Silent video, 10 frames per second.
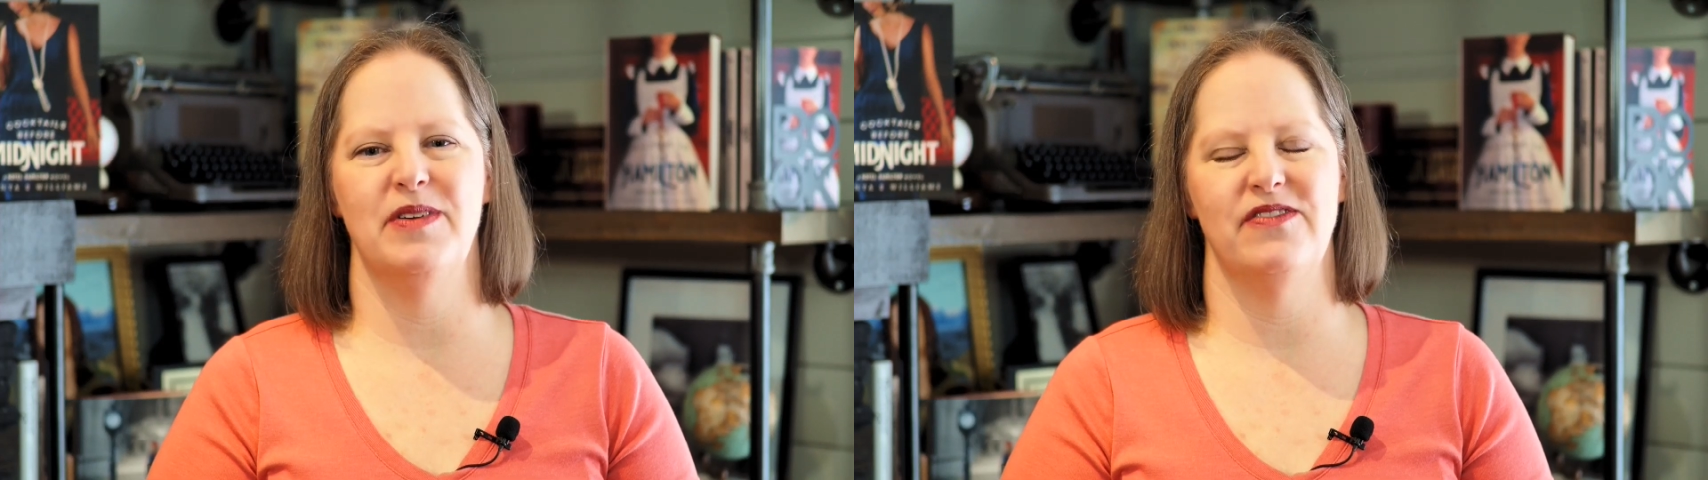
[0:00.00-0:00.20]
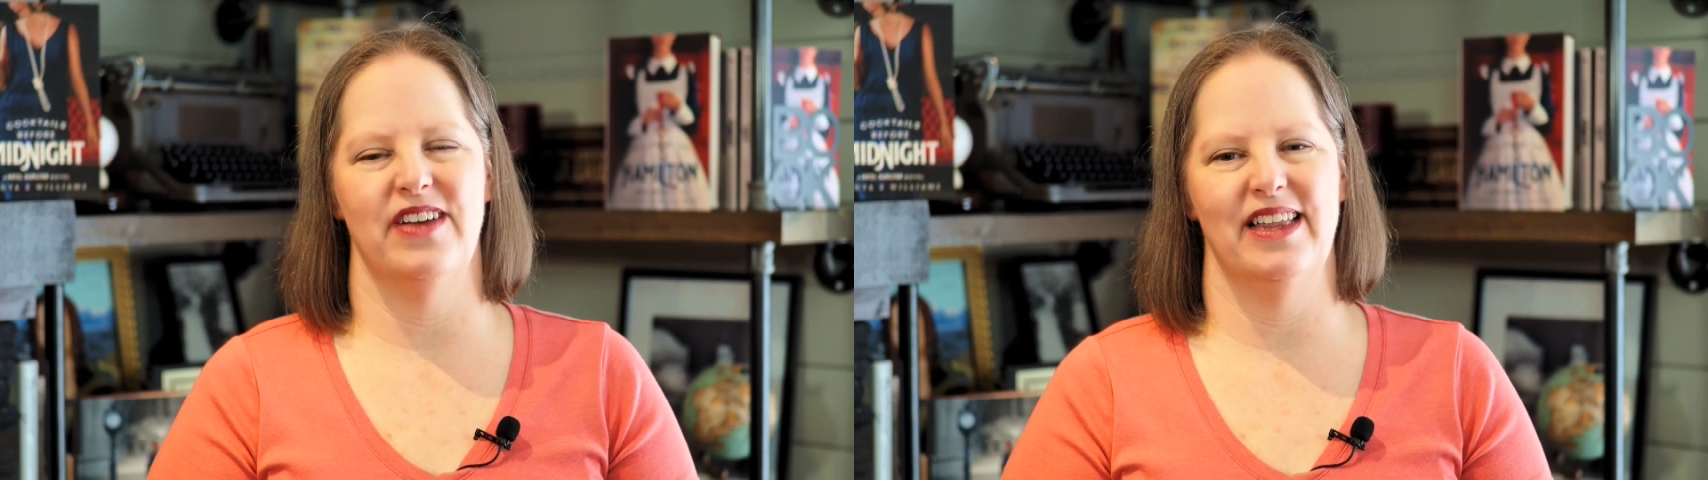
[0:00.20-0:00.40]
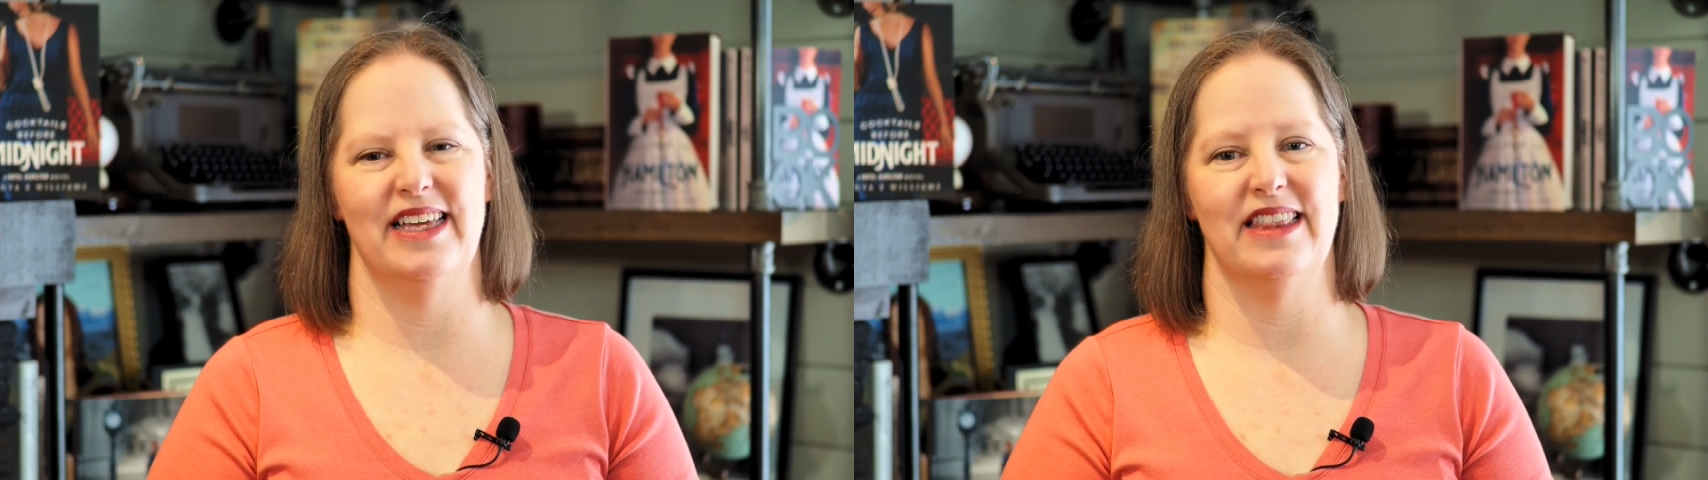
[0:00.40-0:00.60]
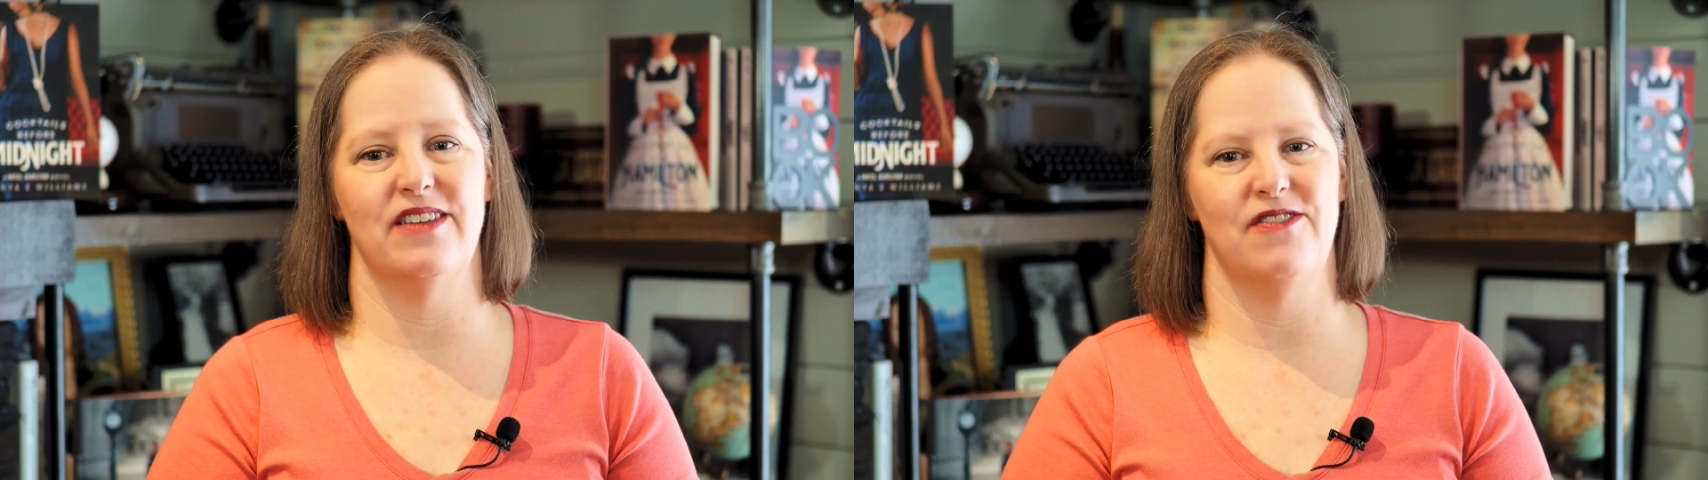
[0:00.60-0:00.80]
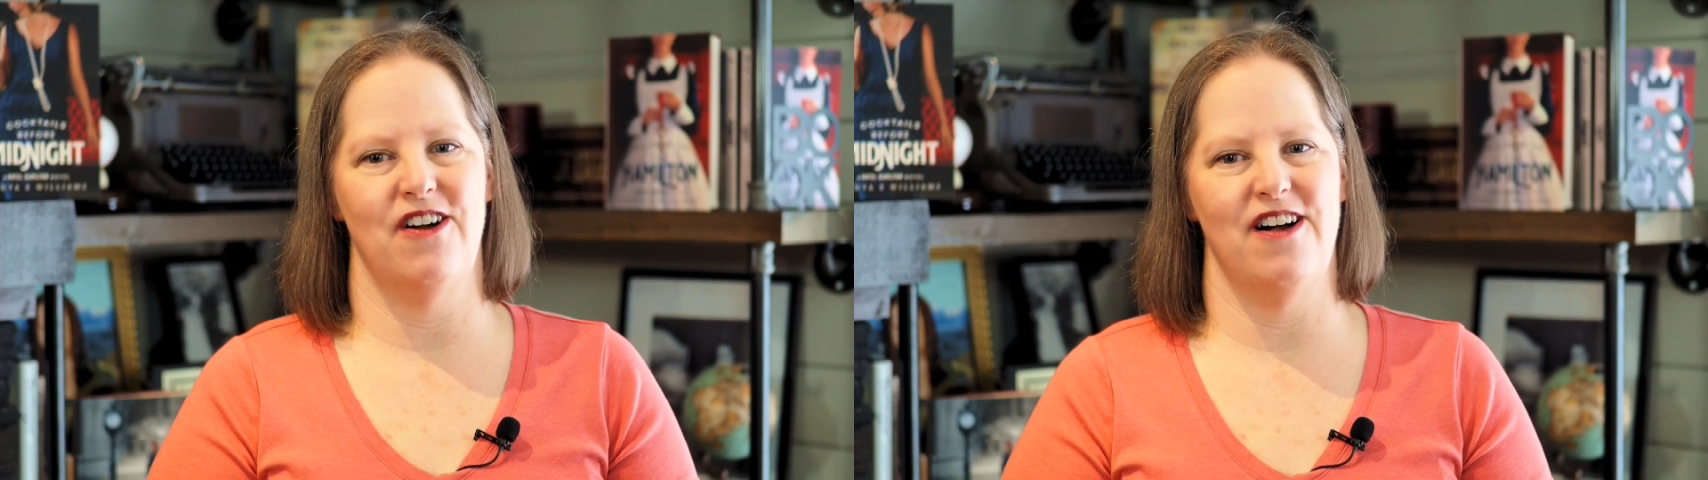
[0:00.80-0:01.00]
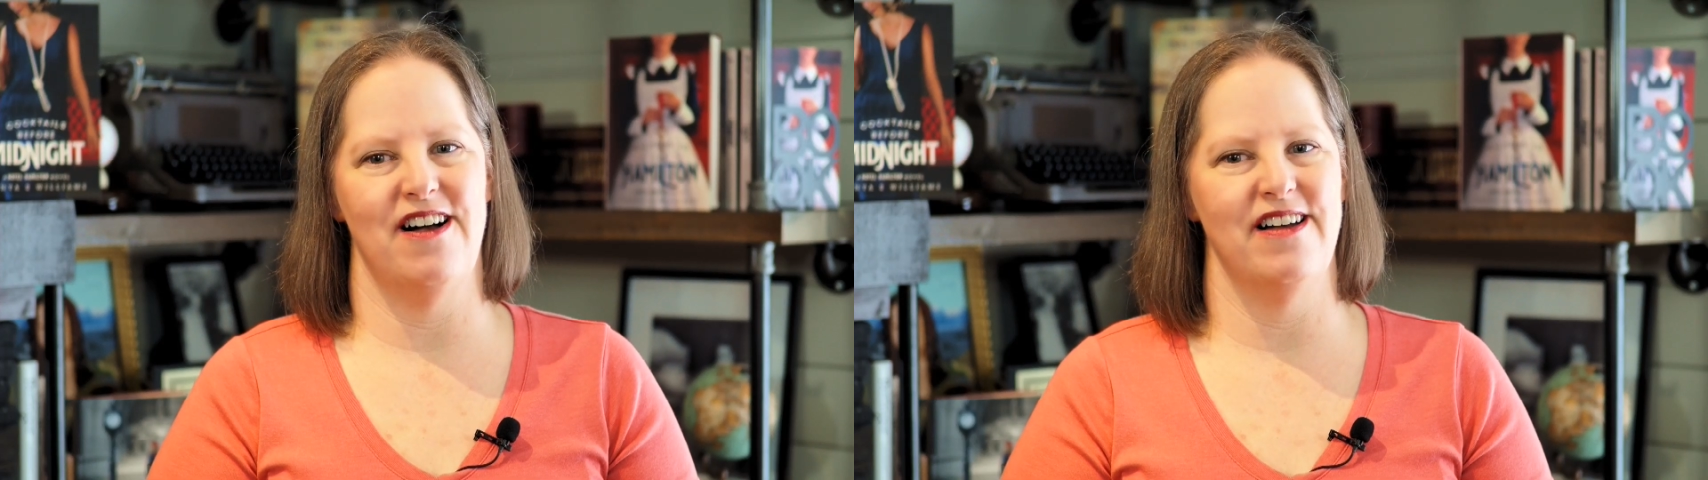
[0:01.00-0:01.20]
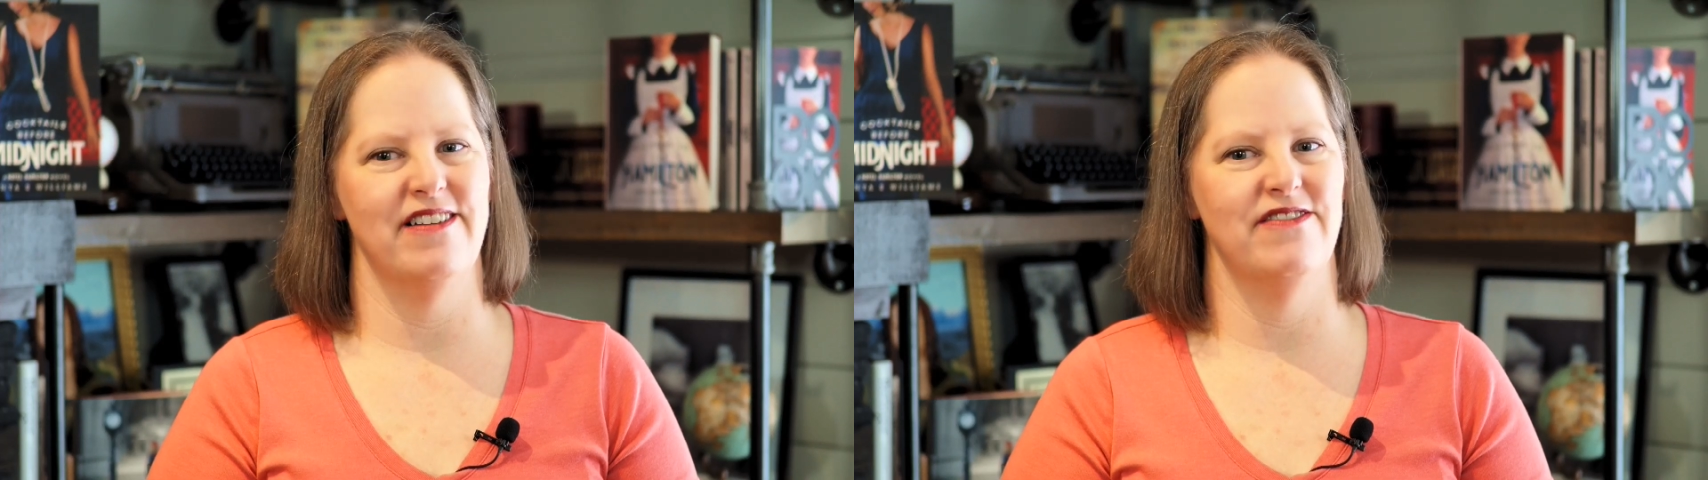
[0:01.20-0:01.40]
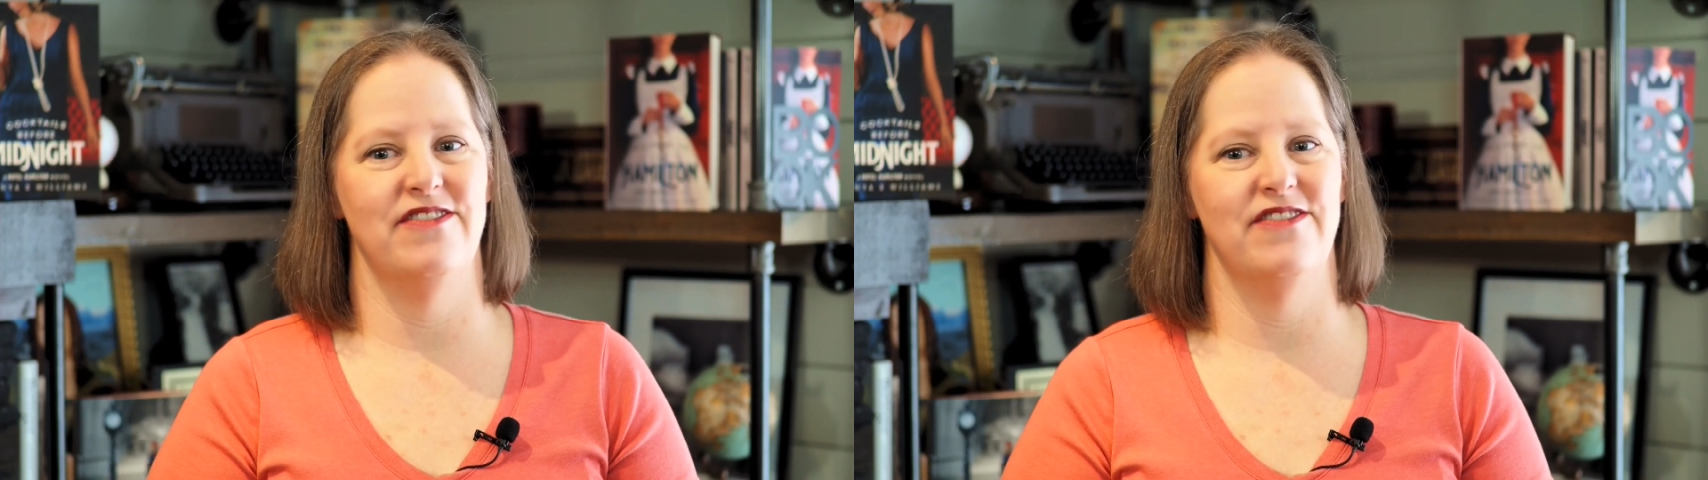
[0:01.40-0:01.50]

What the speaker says: unveiling the raw,